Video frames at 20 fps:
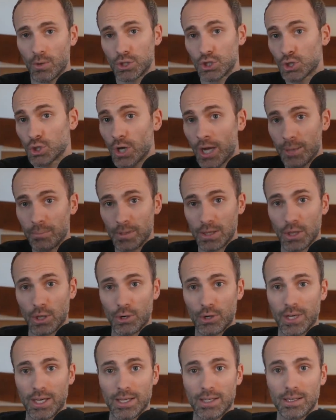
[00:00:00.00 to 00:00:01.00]
What should I be
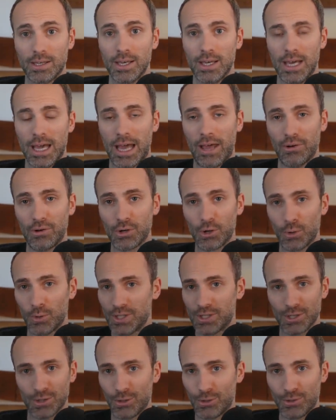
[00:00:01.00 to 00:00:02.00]
learning? And
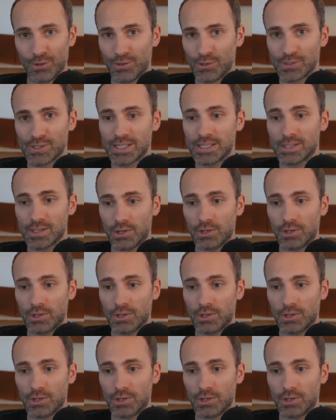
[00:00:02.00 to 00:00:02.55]
going to learn those